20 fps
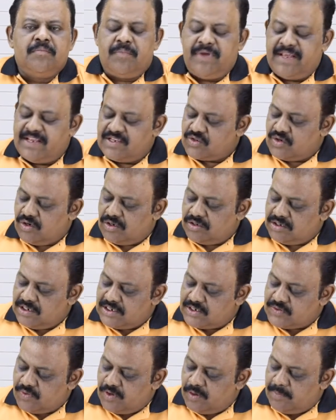Based on
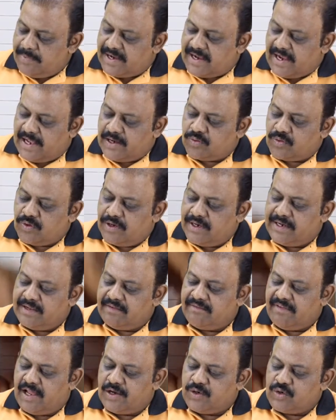this, we will be
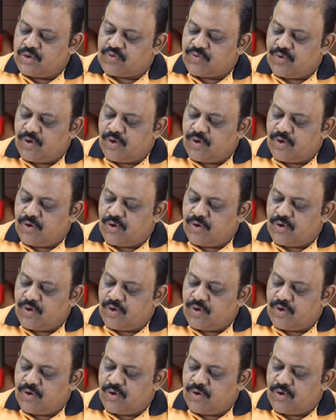calculating values